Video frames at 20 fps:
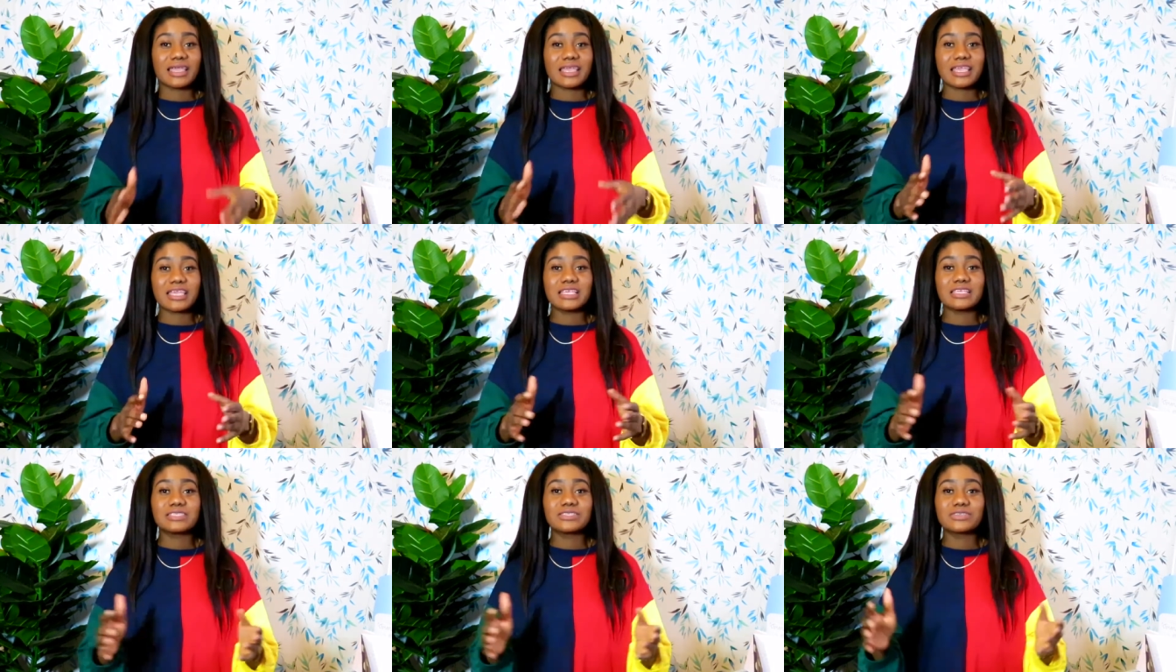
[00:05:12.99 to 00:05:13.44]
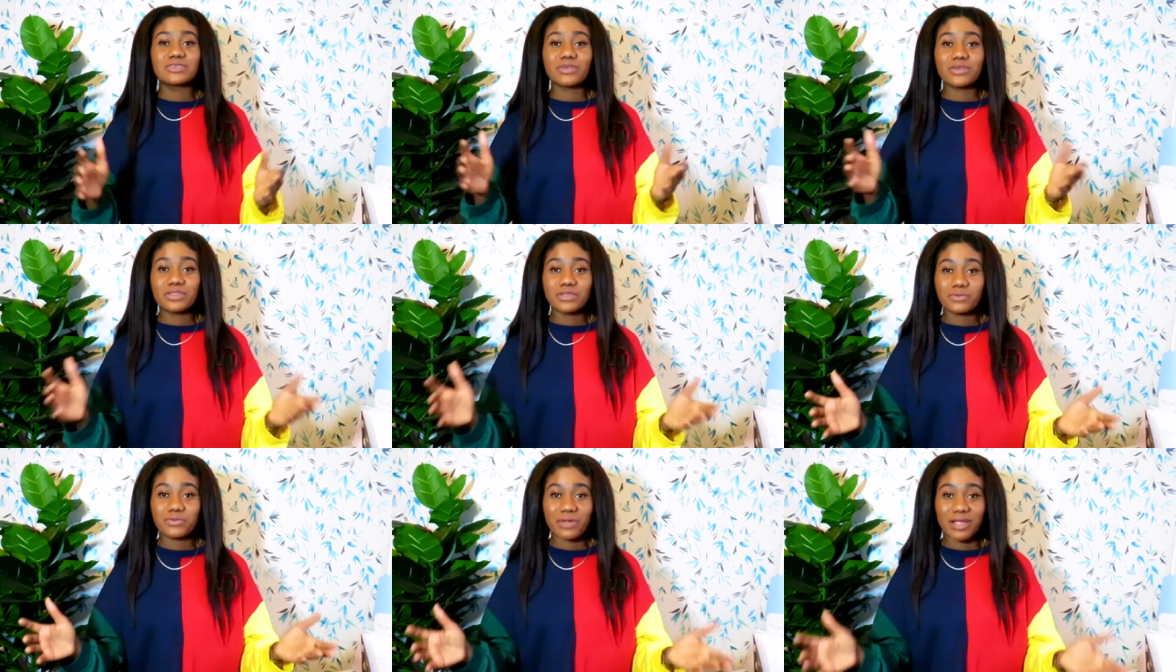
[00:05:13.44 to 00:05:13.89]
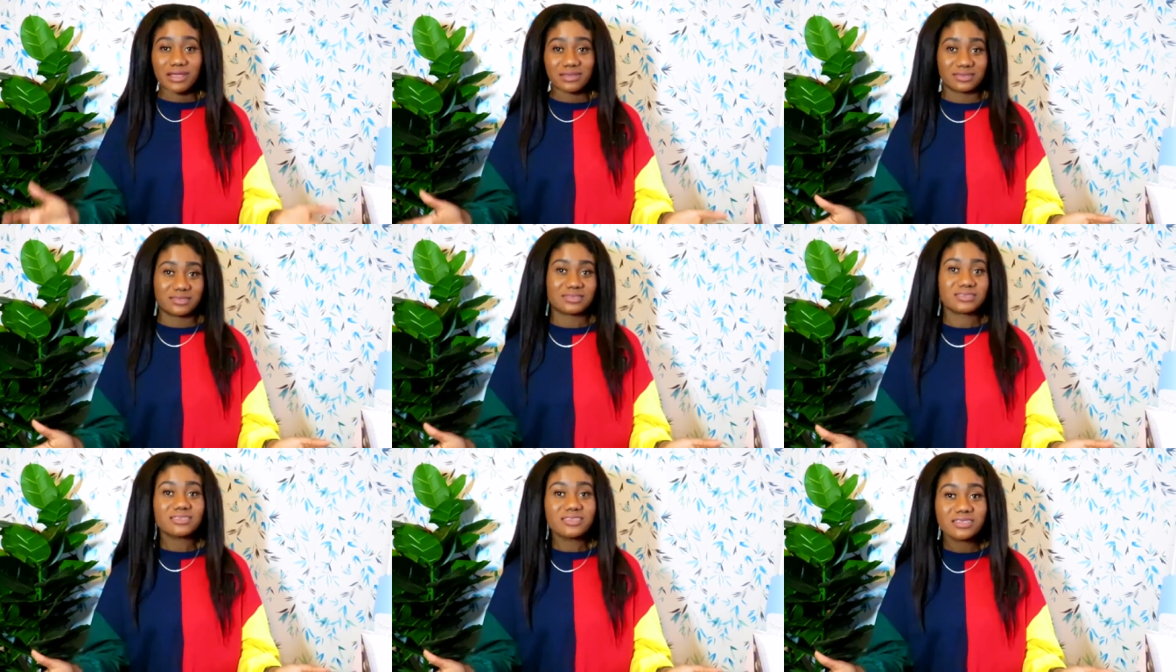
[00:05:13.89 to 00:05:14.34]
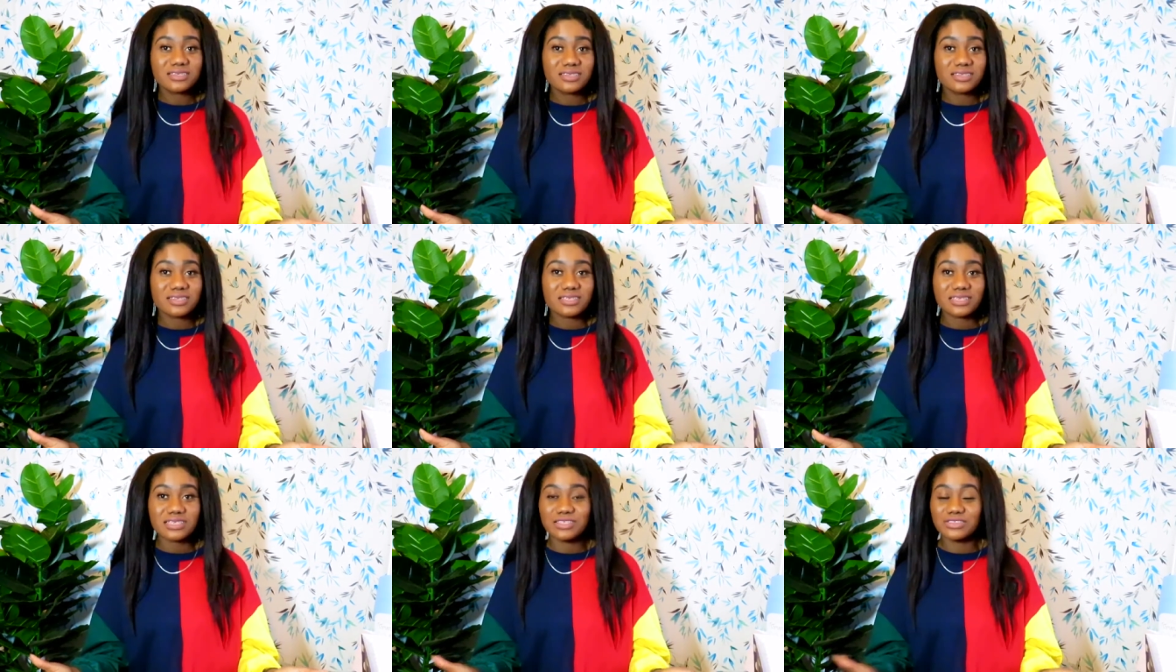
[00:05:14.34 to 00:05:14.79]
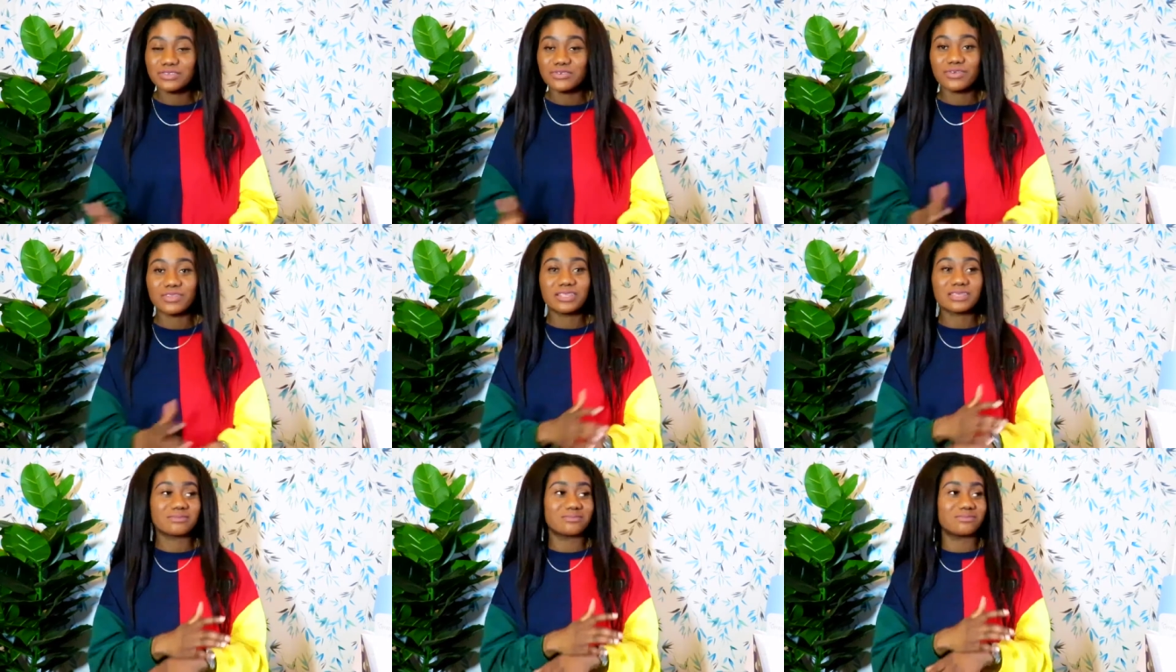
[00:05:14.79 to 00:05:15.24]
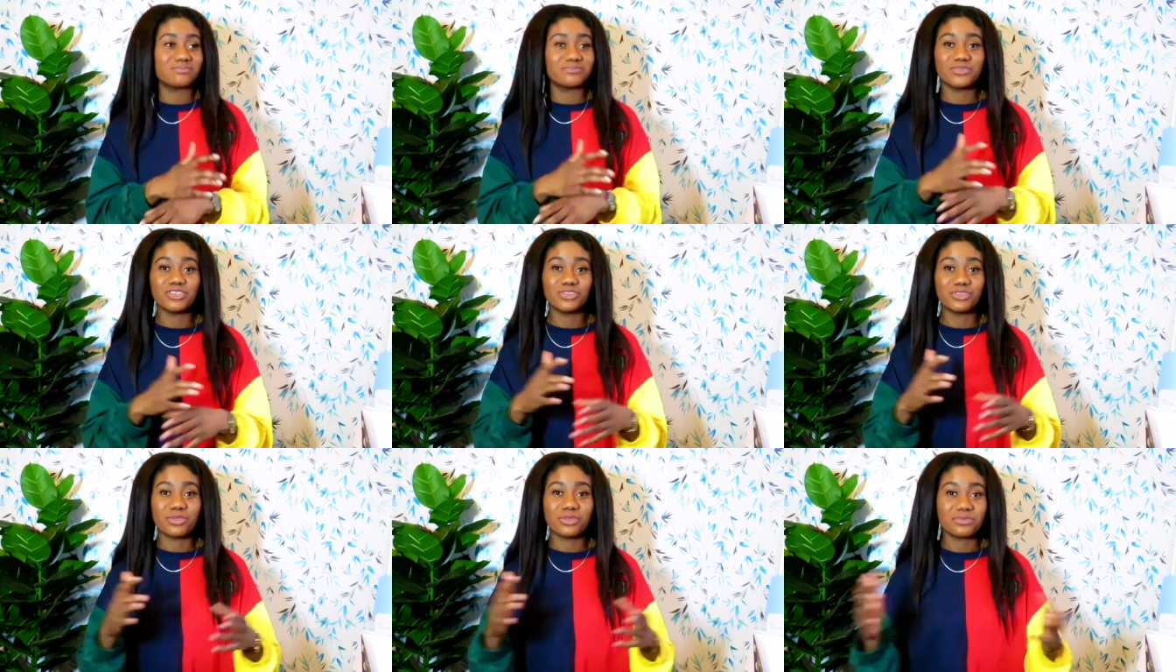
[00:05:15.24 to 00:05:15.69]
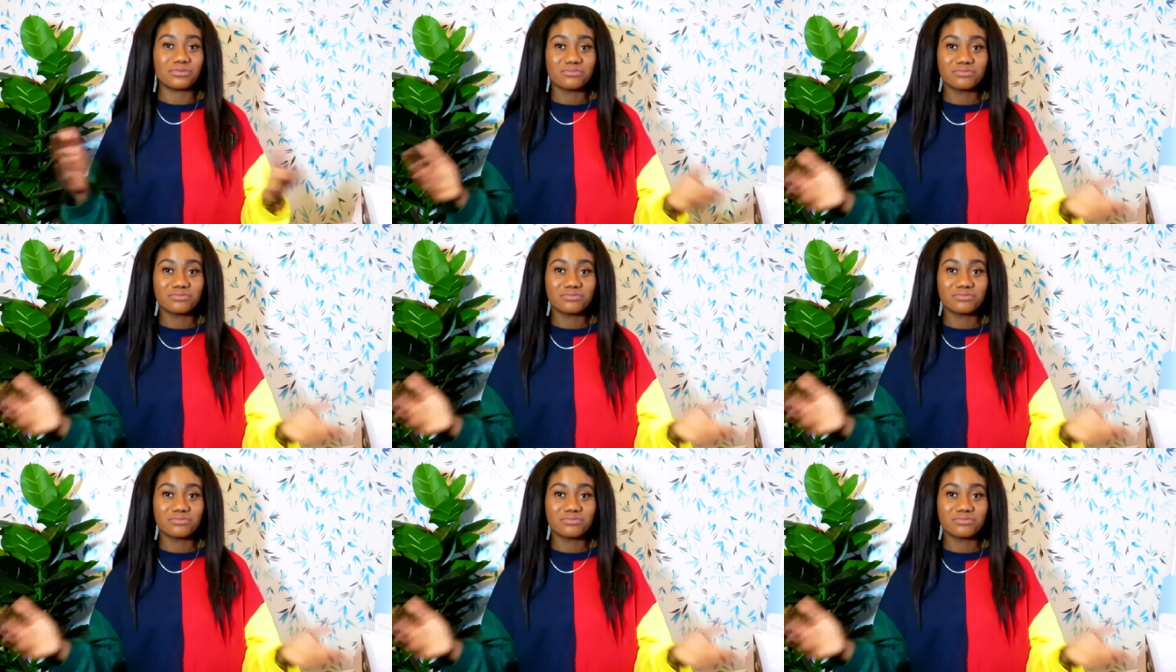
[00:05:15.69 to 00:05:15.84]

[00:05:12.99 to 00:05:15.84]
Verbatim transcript: it's gonna rust. It's gonna, you know,